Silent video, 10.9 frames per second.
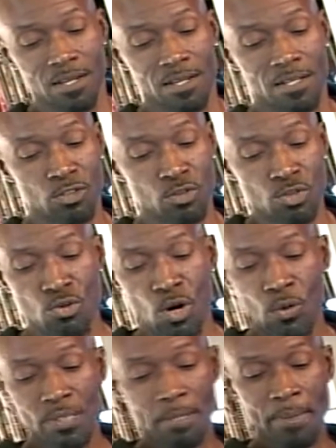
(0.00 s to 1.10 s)
Do you go
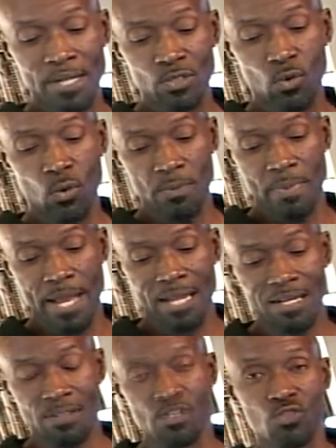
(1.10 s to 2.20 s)
with the best quarterback out
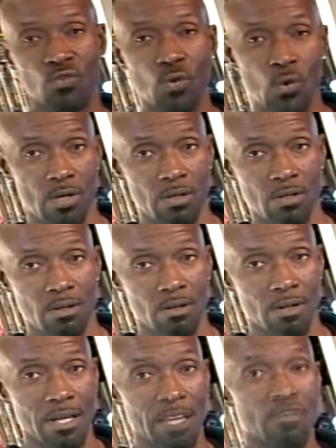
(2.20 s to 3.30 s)
of these four
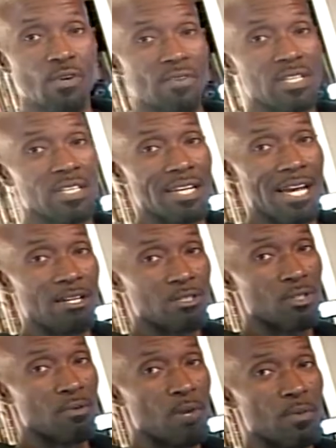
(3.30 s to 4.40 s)
if you have to get down to
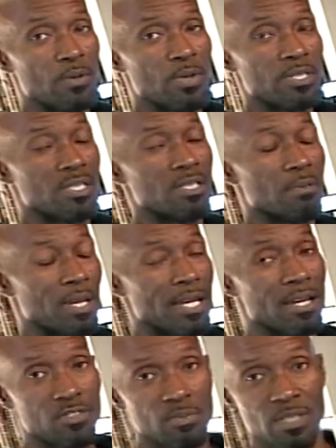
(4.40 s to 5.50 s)
the moment where it's in the
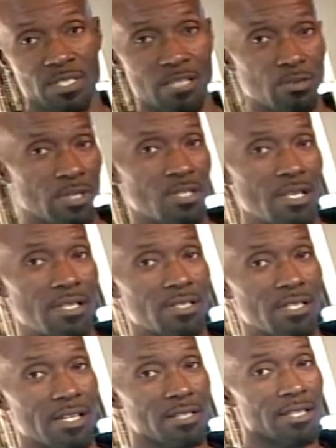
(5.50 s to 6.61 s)
playoffs? Because that's what they say. They
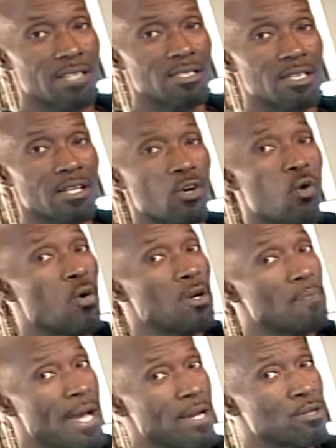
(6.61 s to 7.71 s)
take the
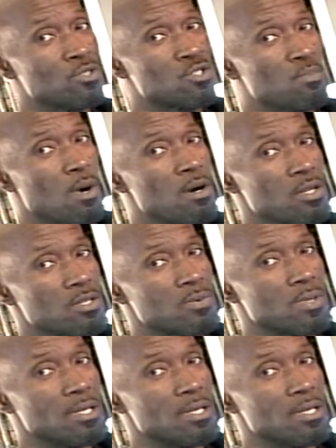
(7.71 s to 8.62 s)
quarterback who's the smartest one.